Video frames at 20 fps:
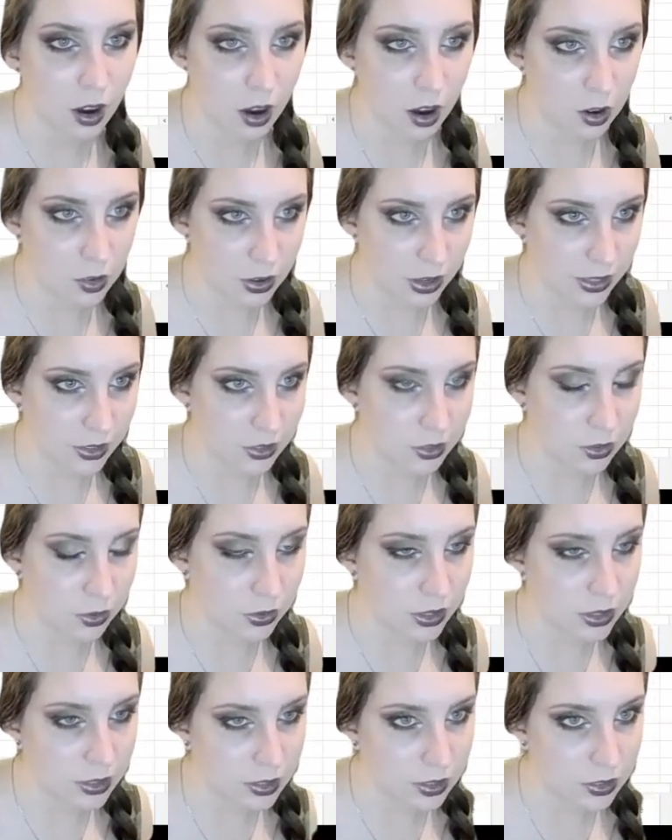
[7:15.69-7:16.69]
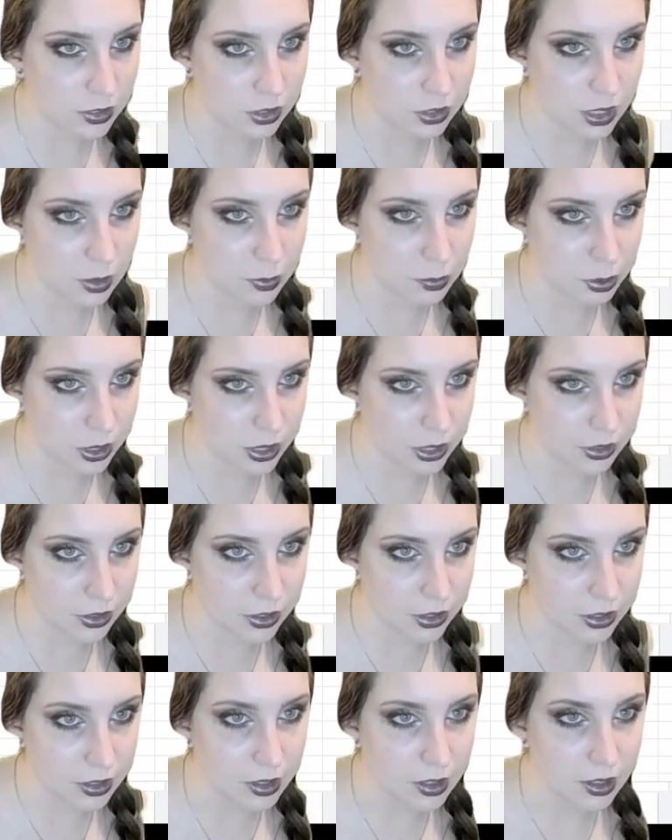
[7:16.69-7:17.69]
All right, so this is looking pretty
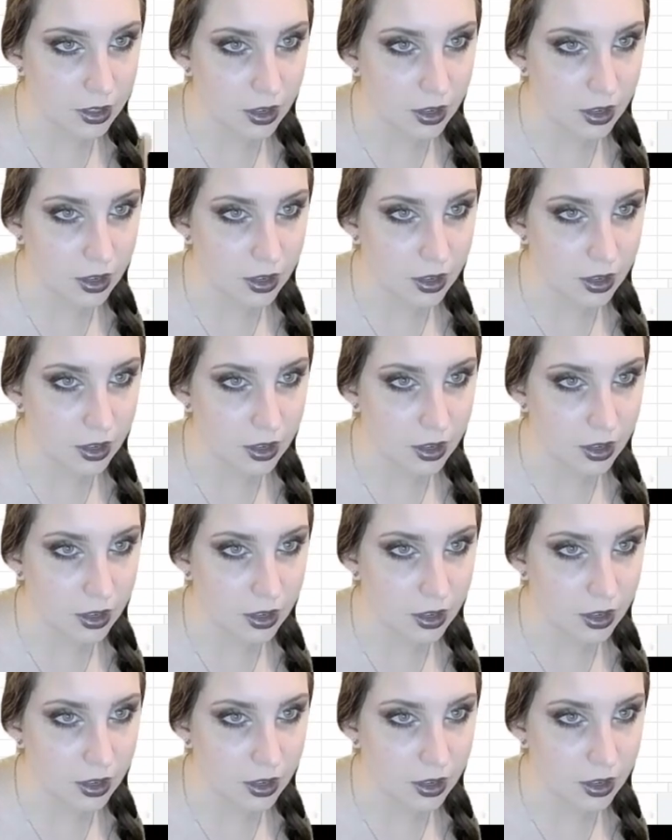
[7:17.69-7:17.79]
good.